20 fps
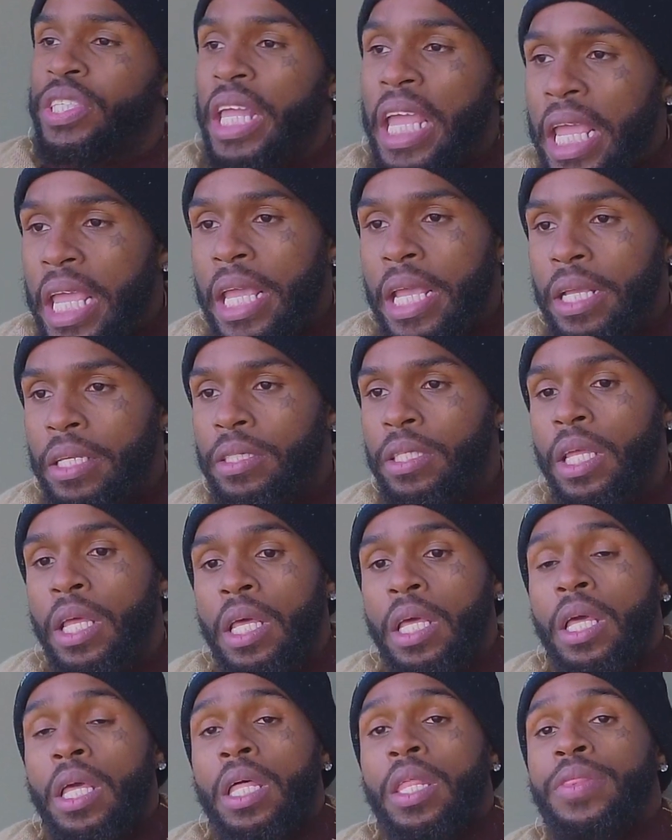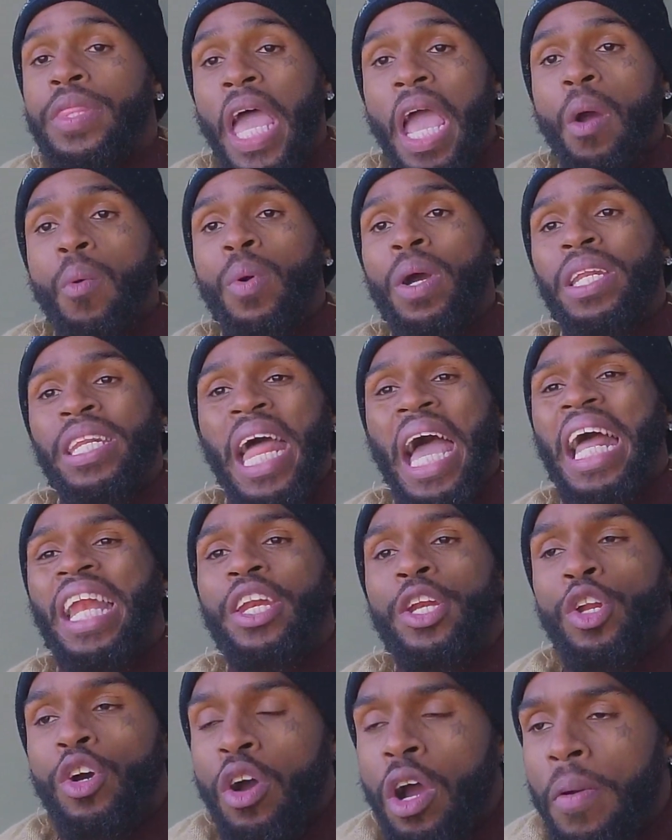things that would not
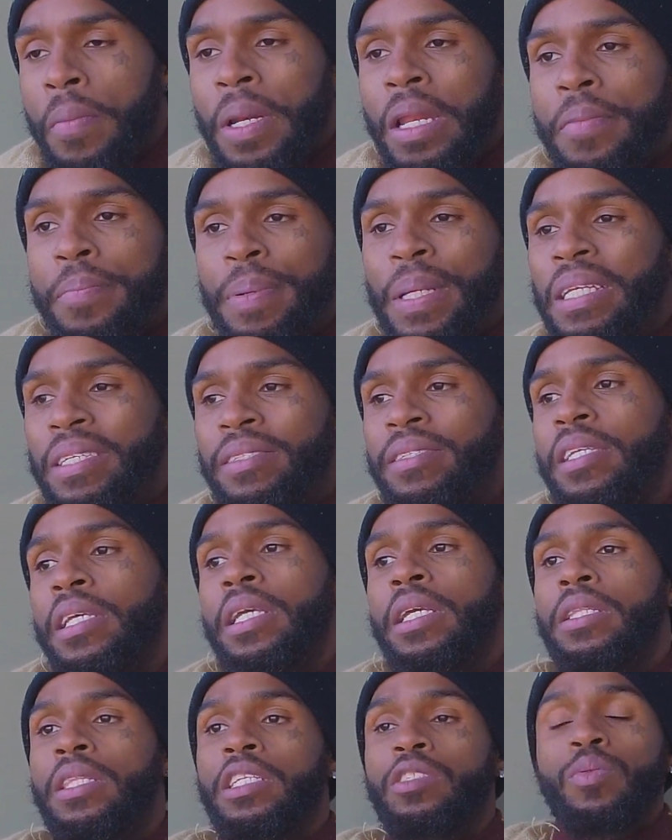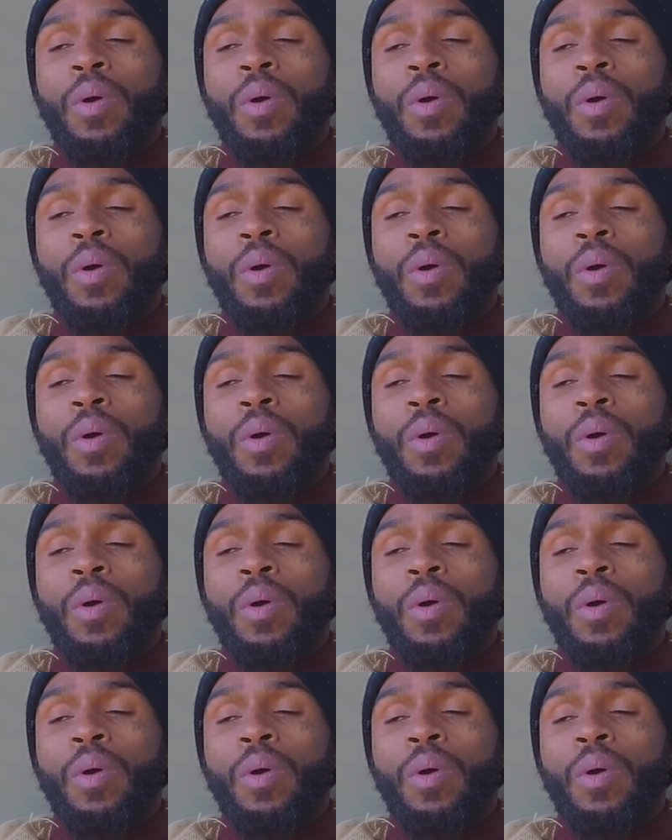normally be seen. That's